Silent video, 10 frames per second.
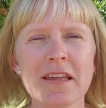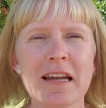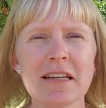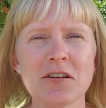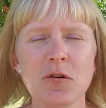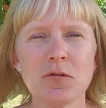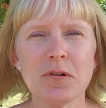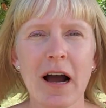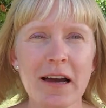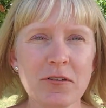Then I don't
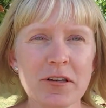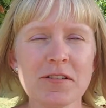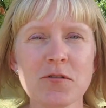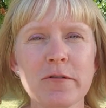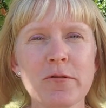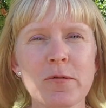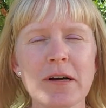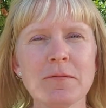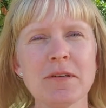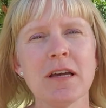get so
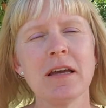overwhelmed,